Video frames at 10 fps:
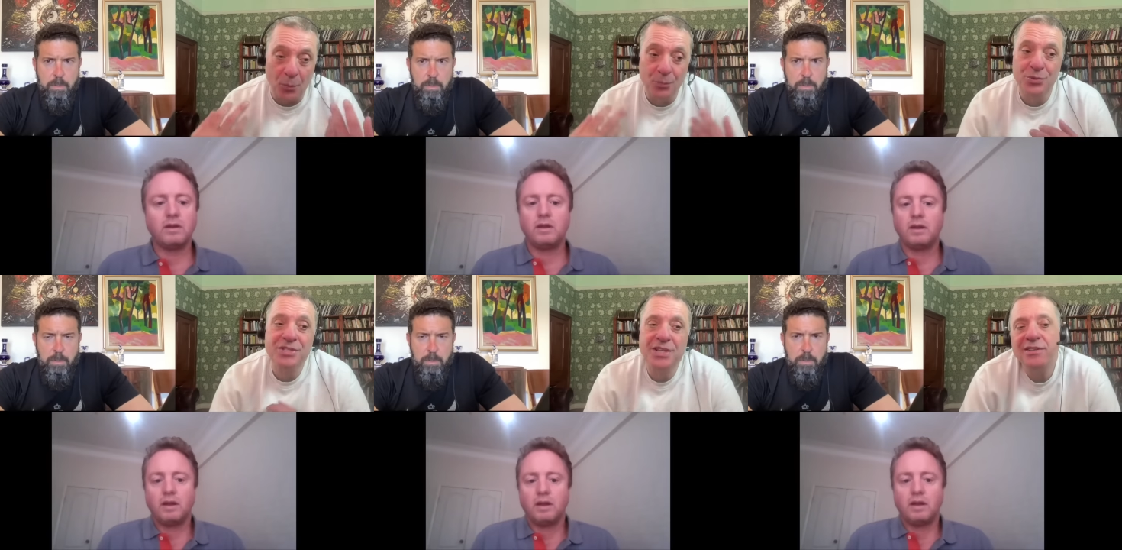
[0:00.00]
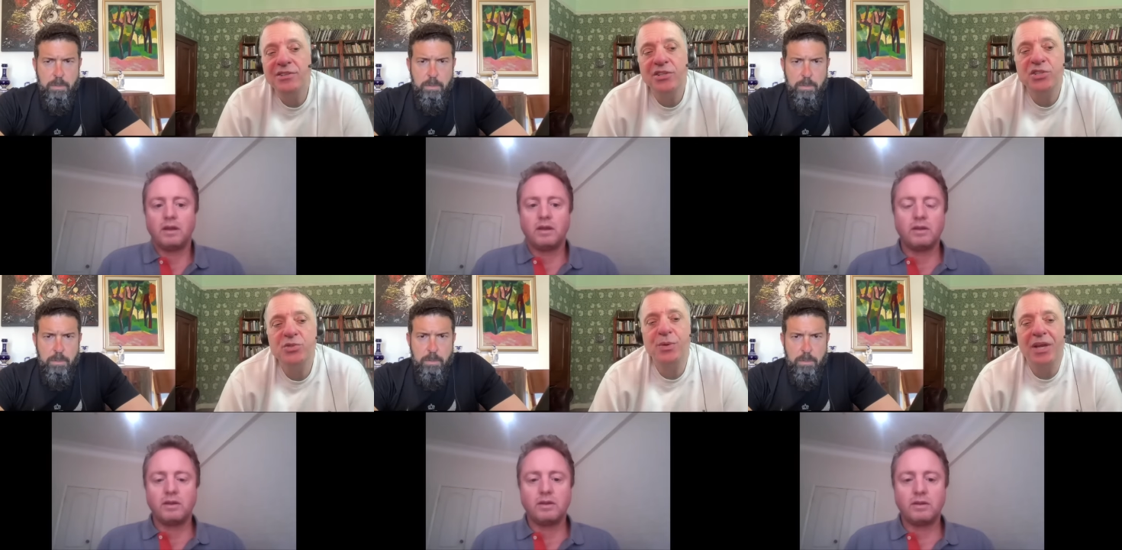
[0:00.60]
Speaker 1: presented
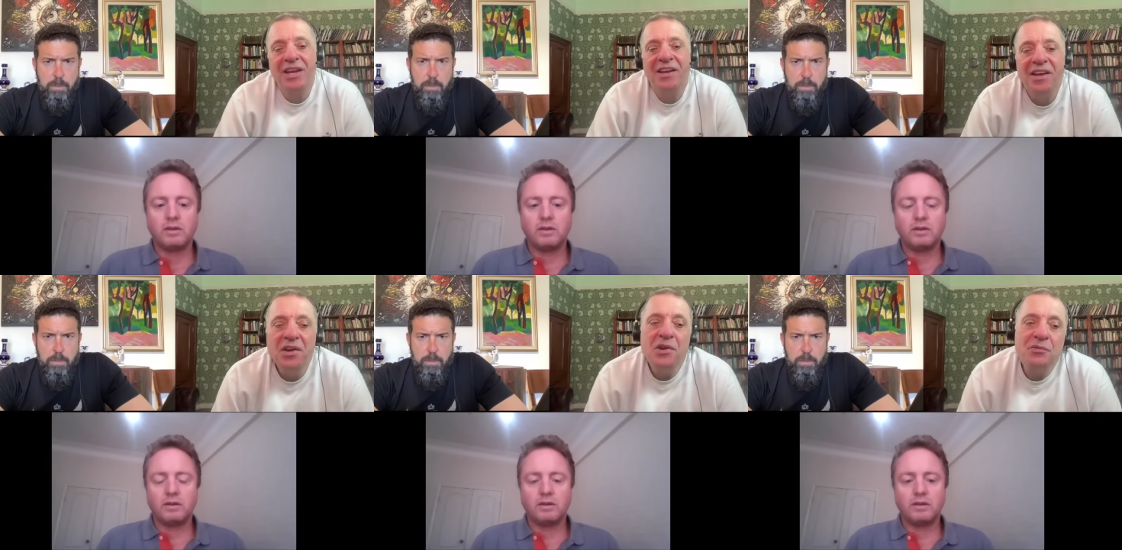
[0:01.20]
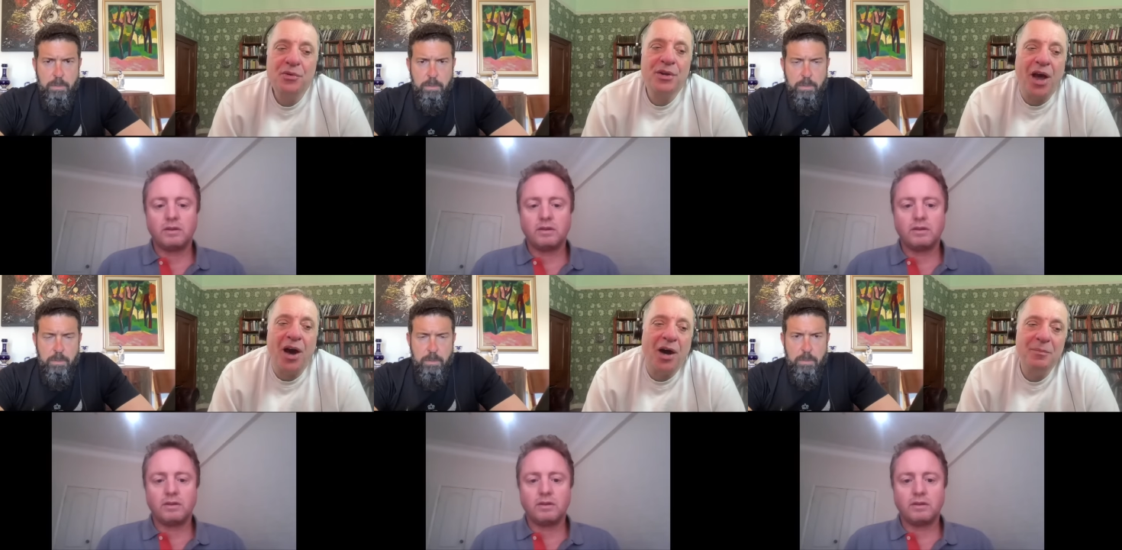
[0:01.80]
as being for an
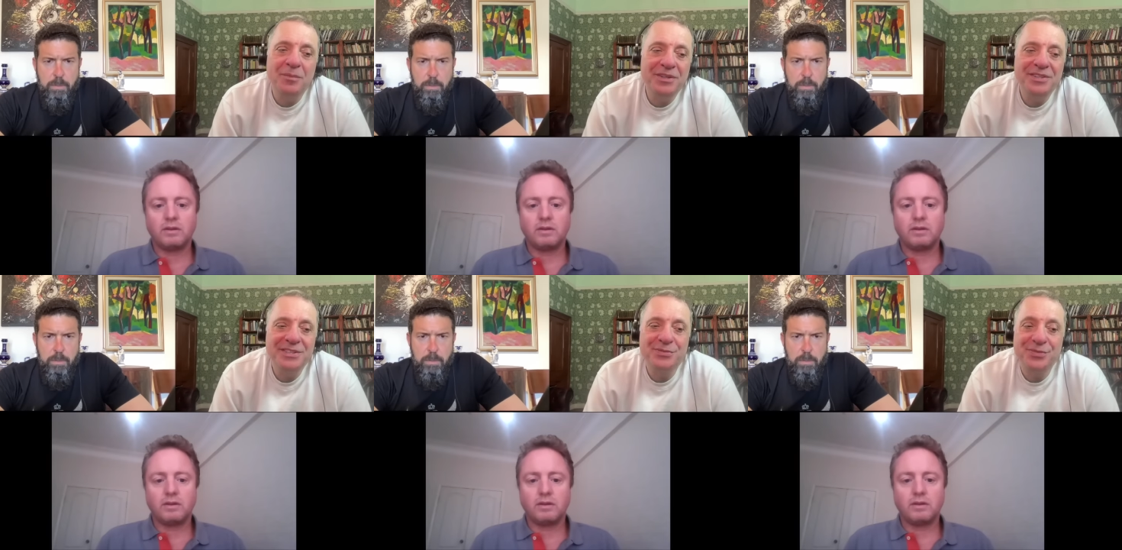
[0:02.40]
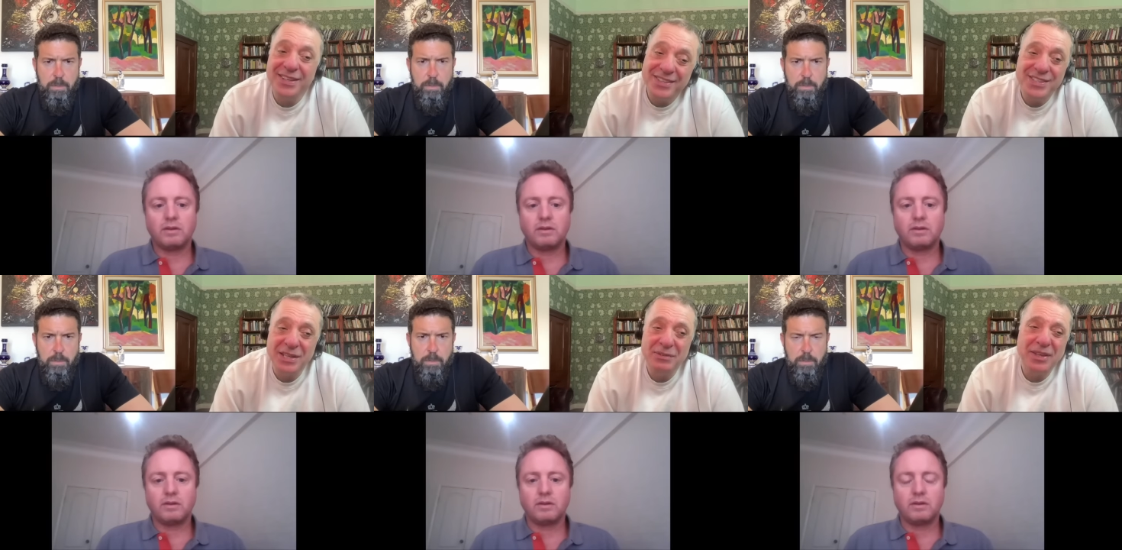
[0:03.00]
armored
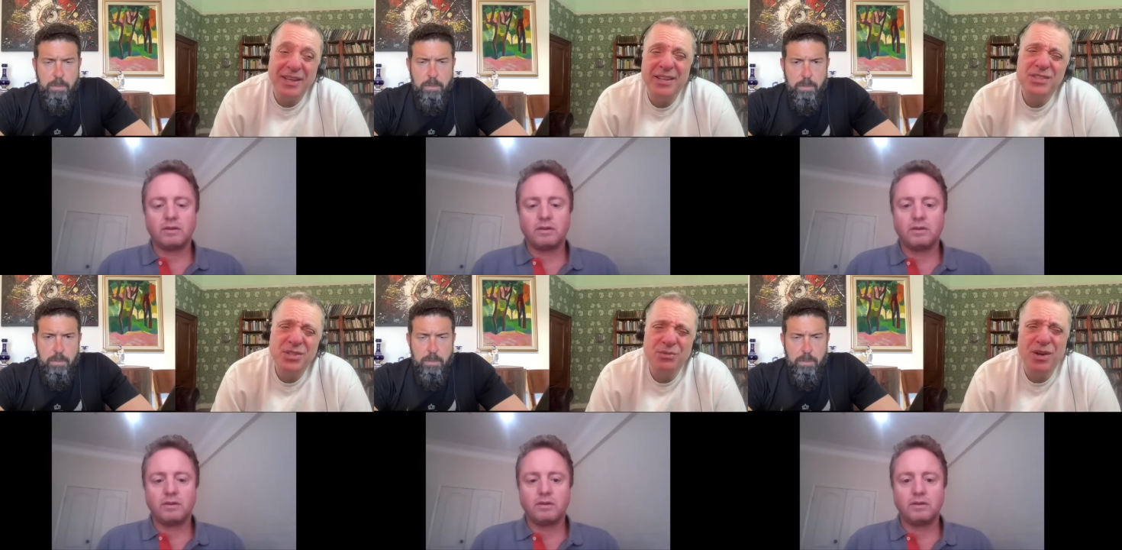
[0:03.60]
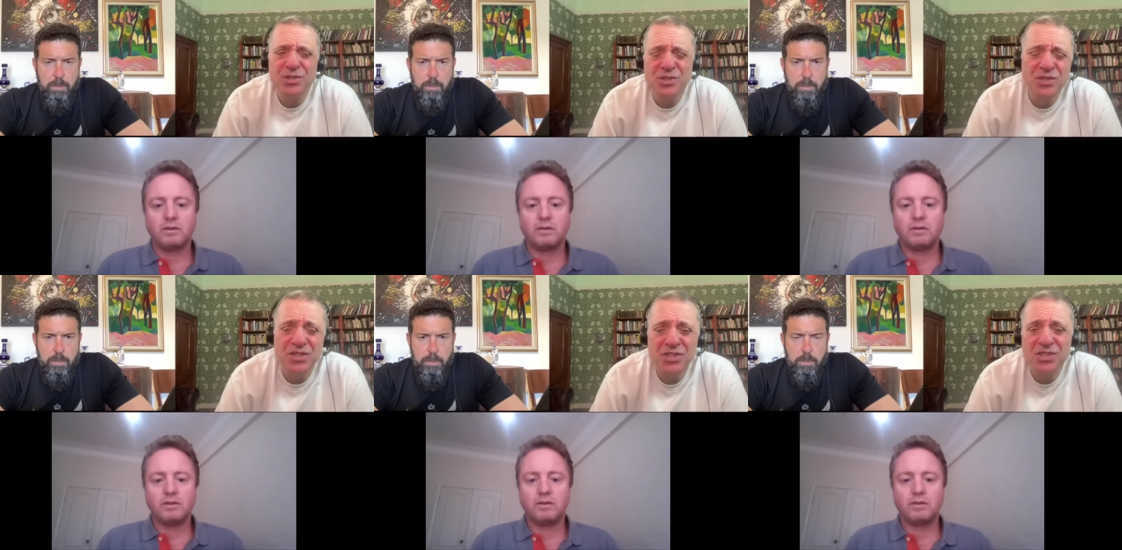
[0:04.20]
offensive against the
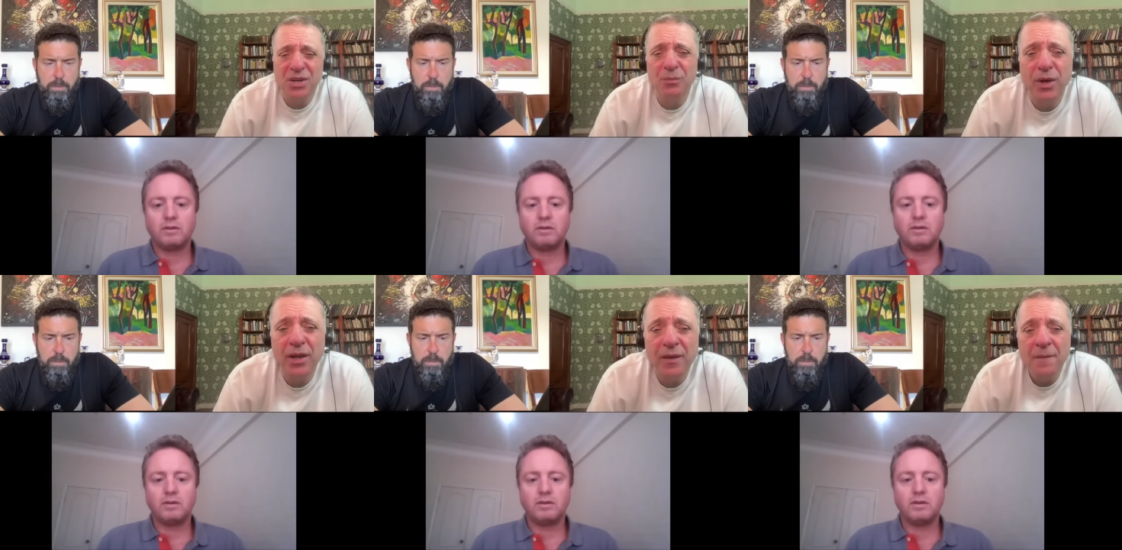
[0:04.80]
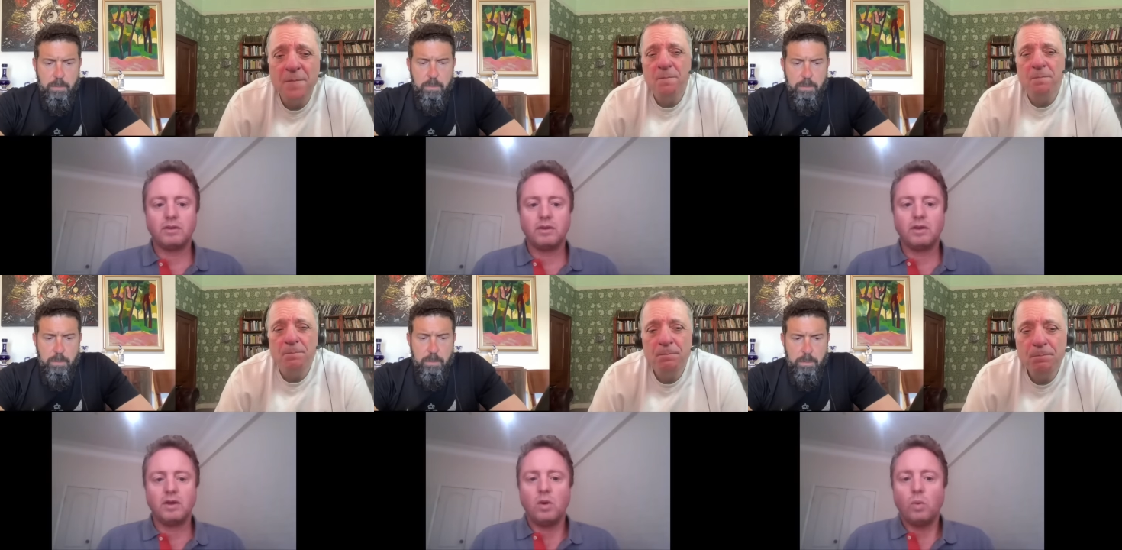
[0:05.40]
Russians in some
Speaker 2: way?
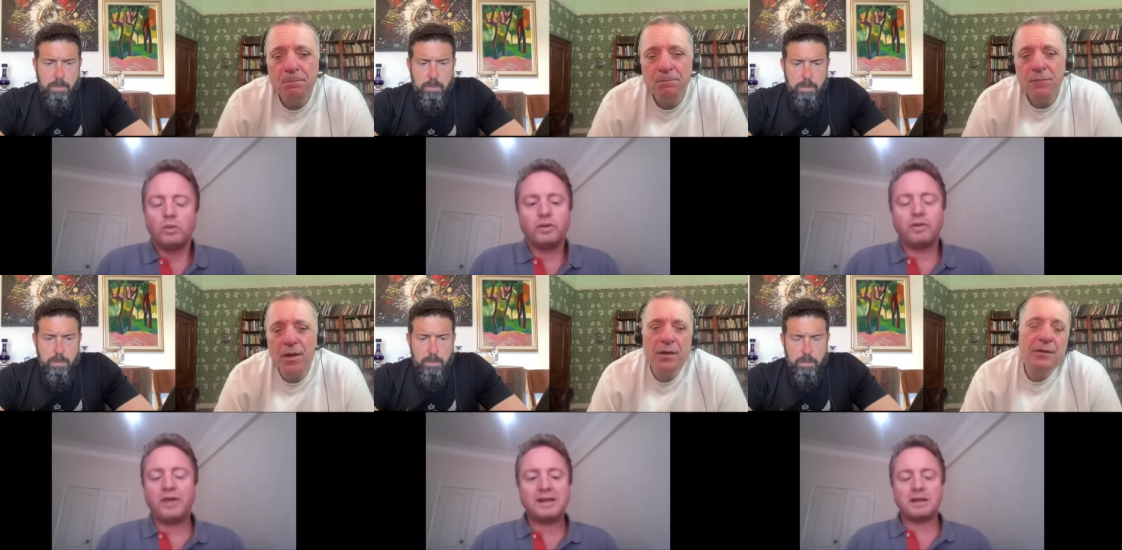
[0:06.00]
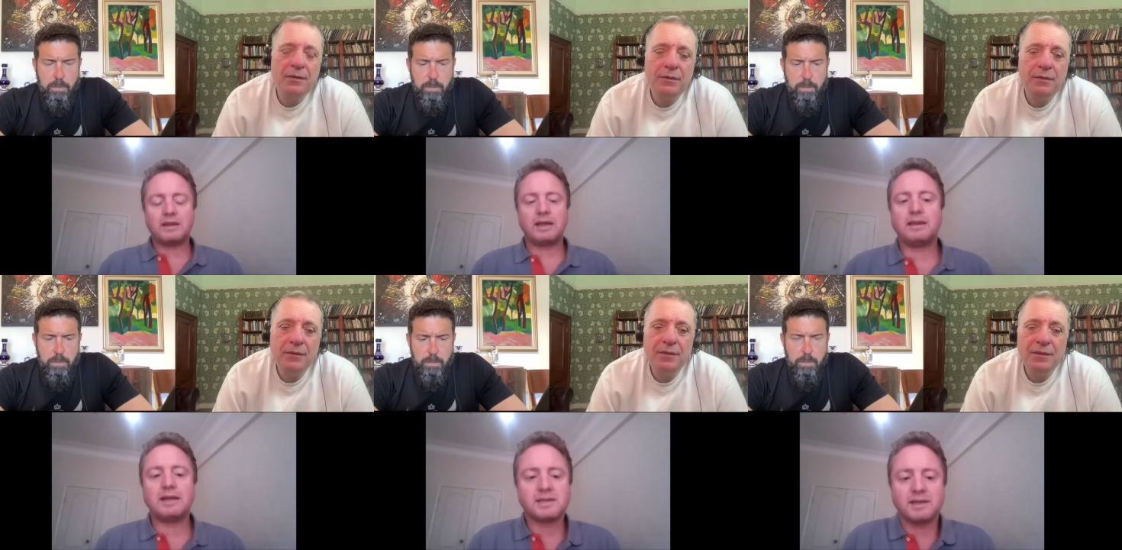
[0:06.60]
Well,
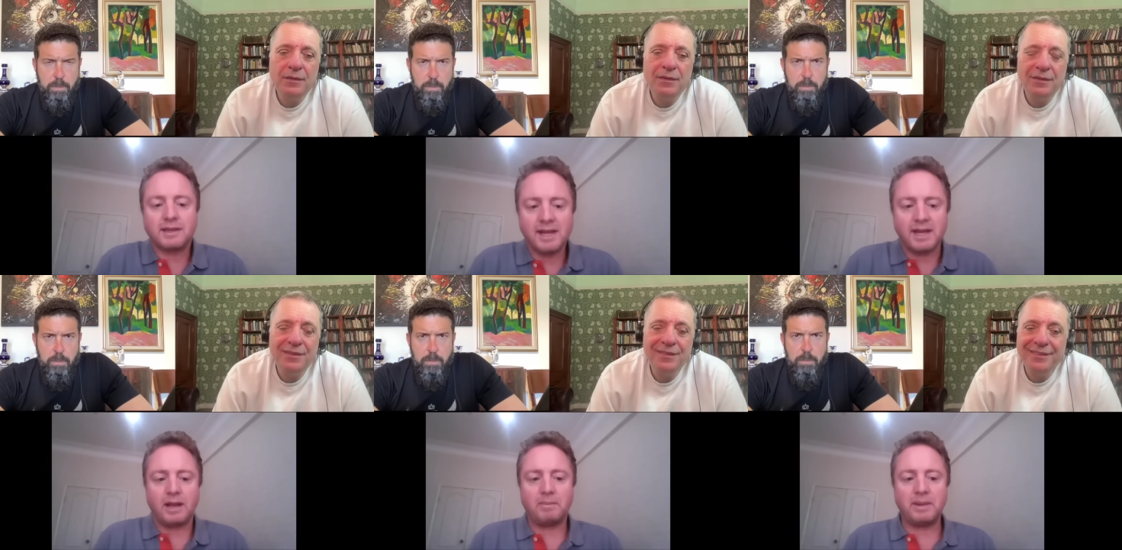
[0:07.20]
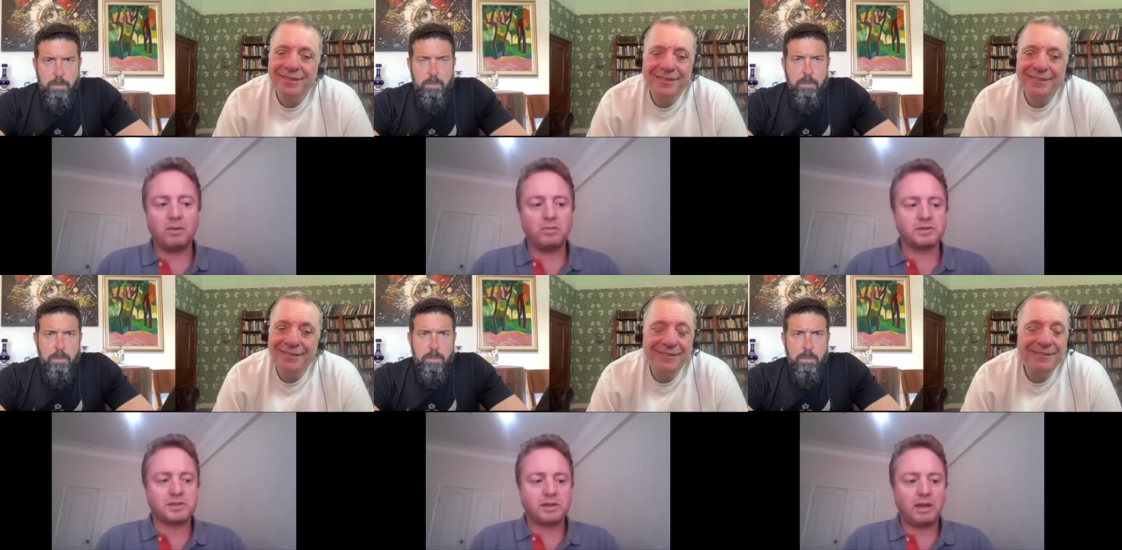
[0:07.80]
that's the thing. I mean, it
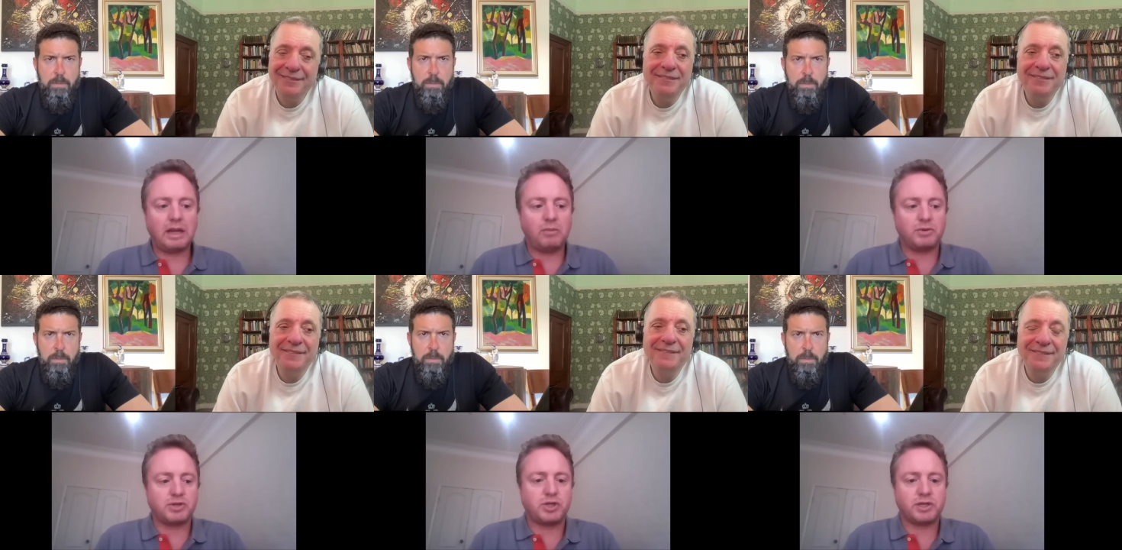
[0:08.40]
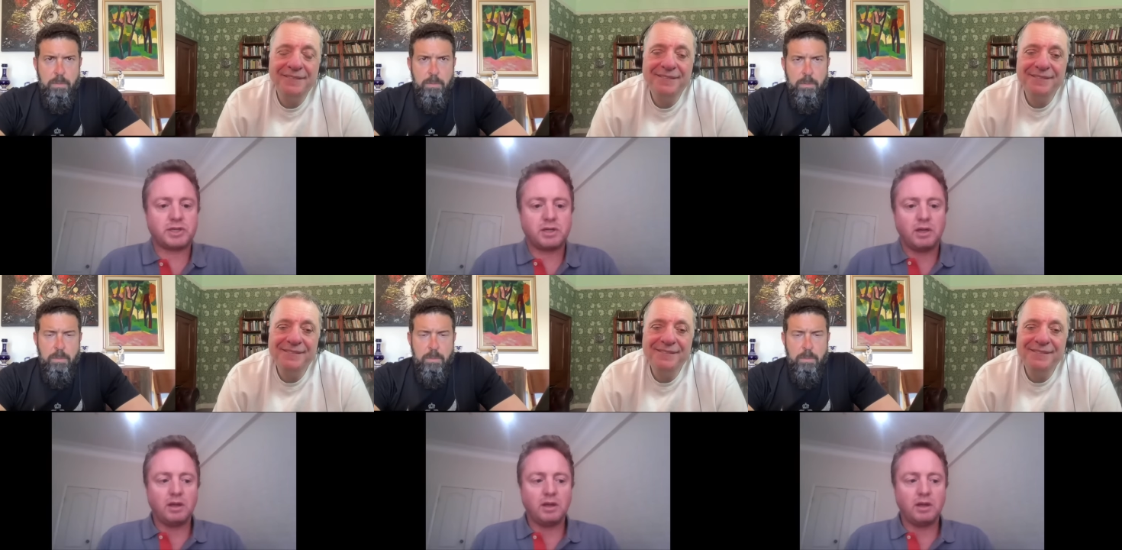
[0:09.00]
was just.